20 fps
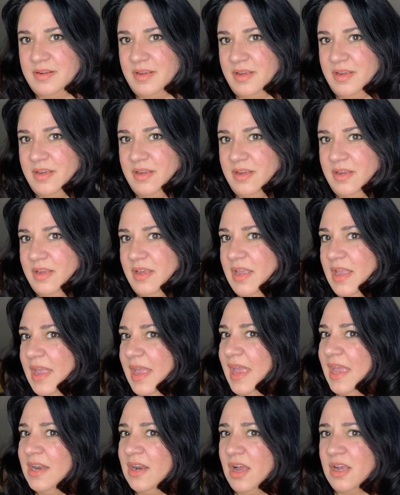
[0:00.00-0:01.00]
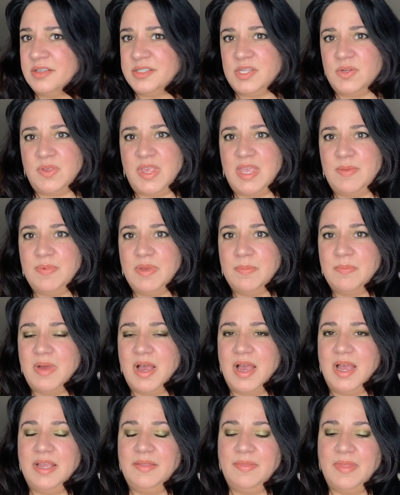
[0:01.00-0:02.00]
And also keep in
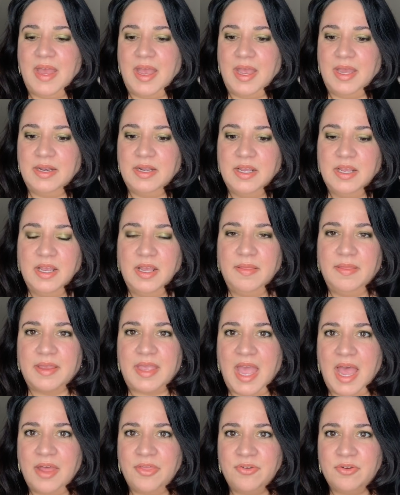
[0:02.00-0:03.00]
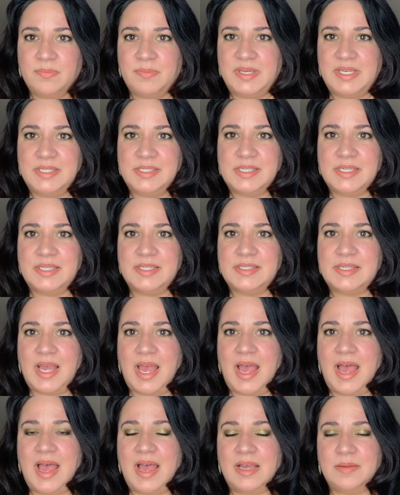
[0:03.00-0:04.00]
mind that the Catherine piece is
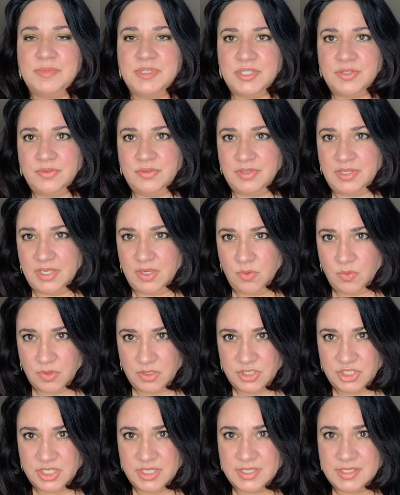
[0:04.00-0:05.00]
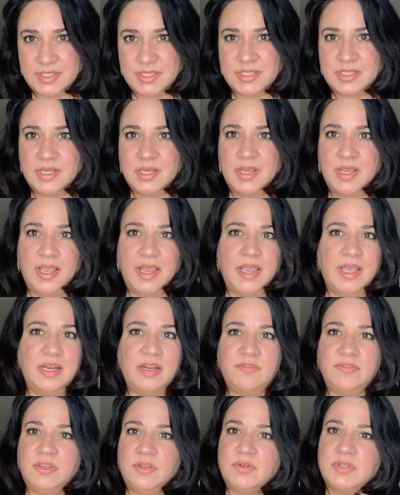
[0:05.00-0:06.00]
absolutely gorgeous. And
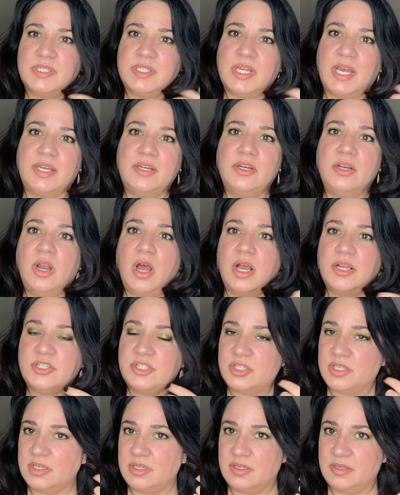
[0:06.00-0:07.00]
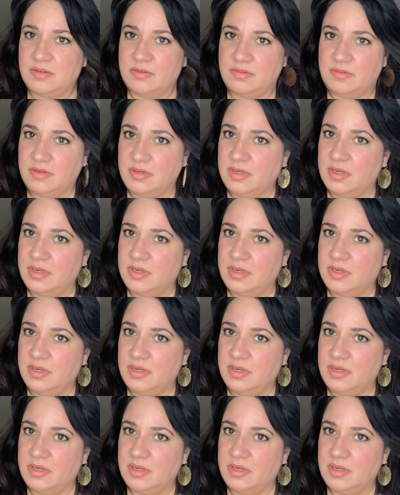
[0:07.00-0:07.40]
if you decide not to